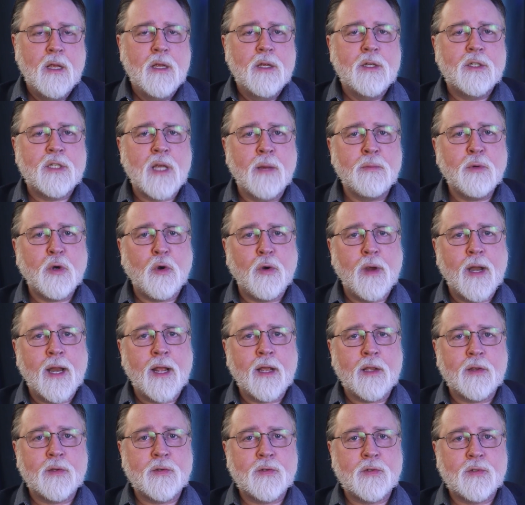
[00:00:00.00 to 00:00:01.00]
Some
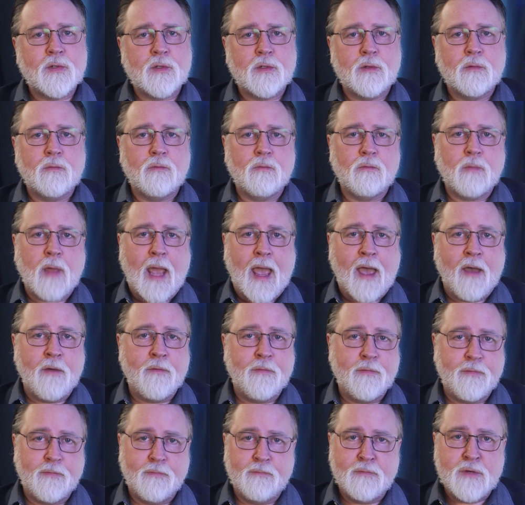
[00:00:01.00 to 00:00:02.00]
critics
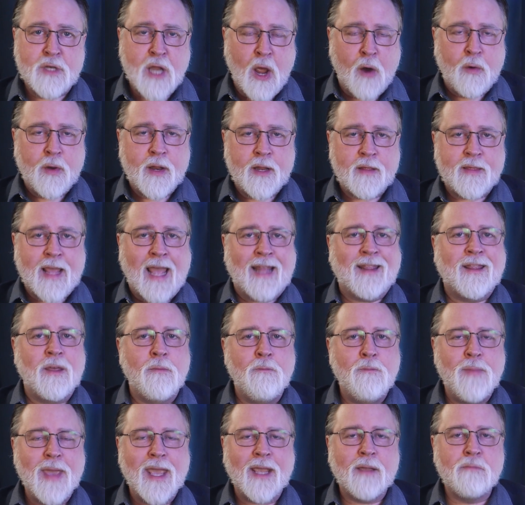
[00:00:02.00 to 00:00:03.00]
have noted that the
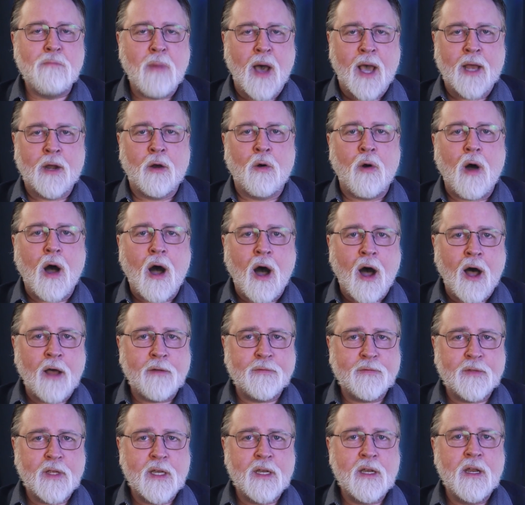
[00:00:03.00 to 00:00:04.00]
big model
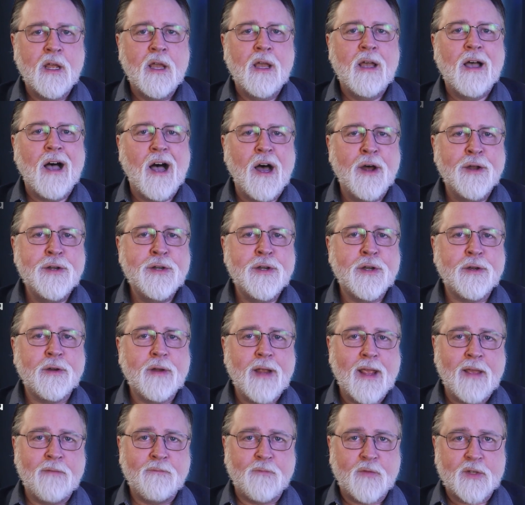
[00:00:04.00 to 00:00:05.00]
often
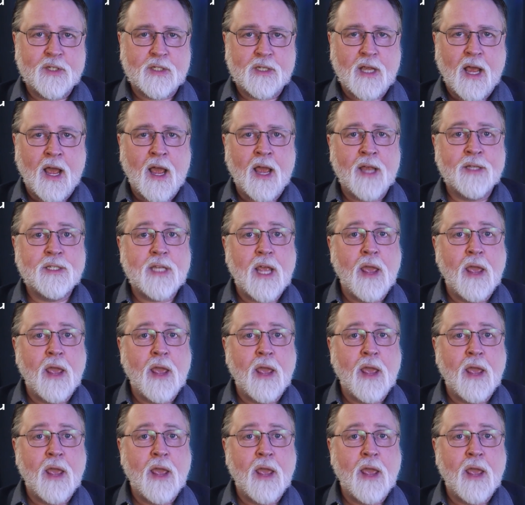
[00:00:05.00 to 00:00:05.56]
underemphasized